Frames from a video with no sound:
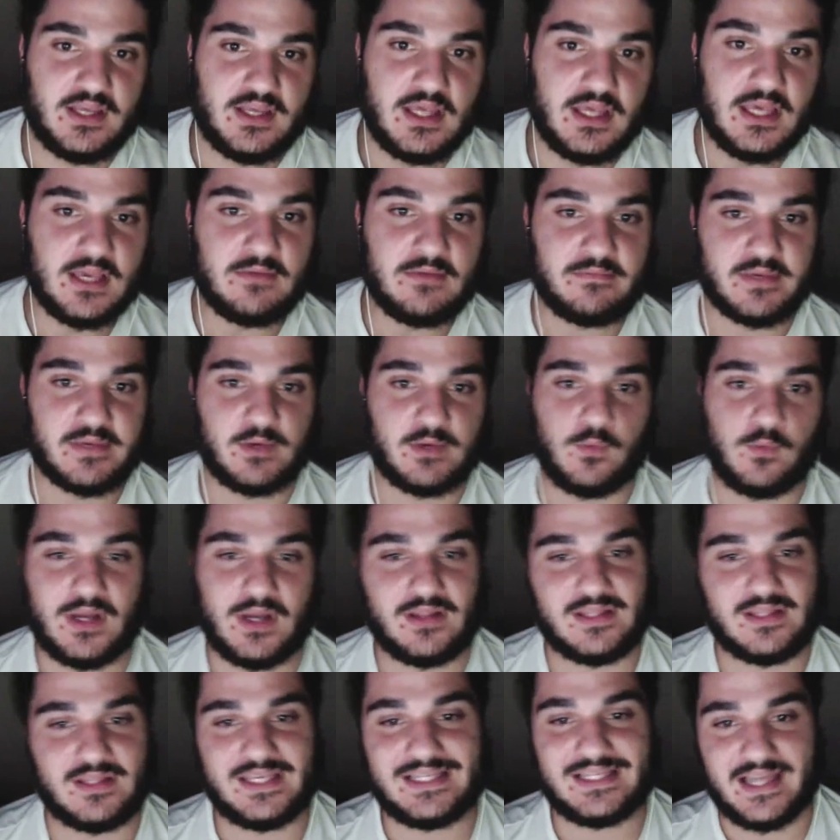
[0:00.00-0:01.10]
he can be one
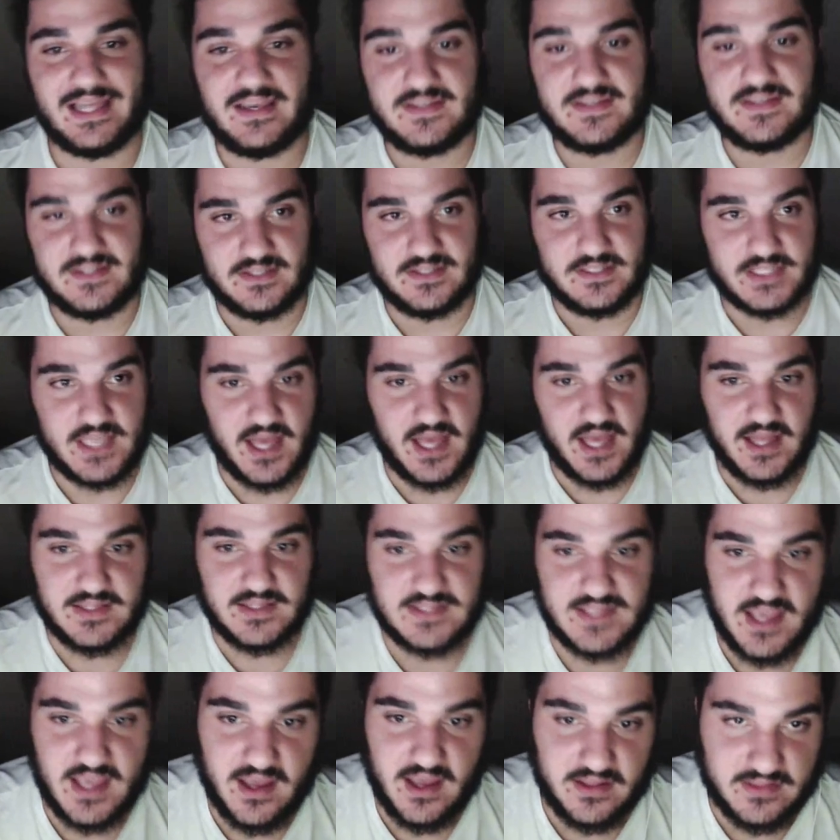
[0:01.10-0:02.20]
of the laziest
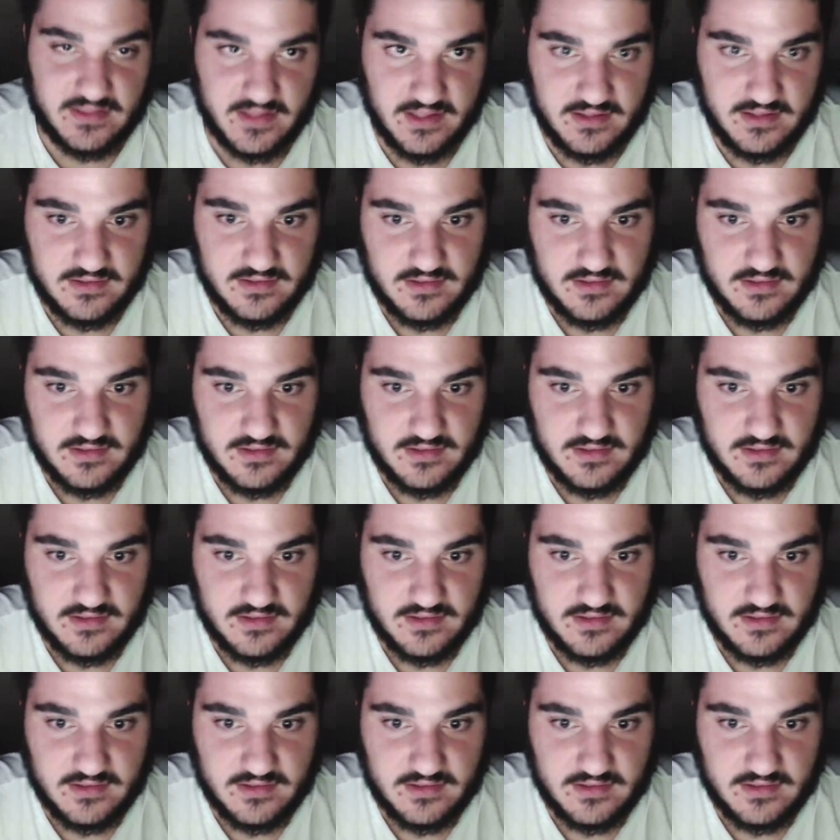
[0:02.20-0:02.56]
cunts out there.